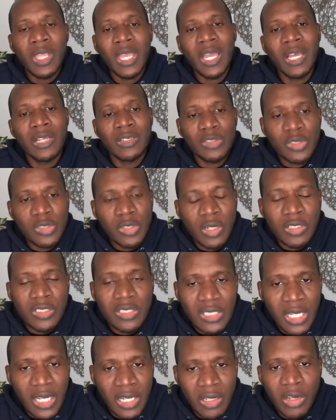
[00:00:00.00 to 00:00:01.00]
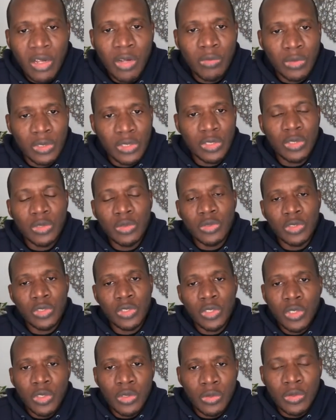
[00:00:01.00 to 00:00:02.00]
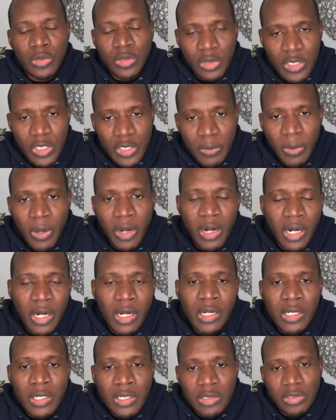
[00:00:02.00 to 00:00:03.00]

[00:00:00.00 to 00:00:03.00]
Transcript: and trust that God will use you to inspire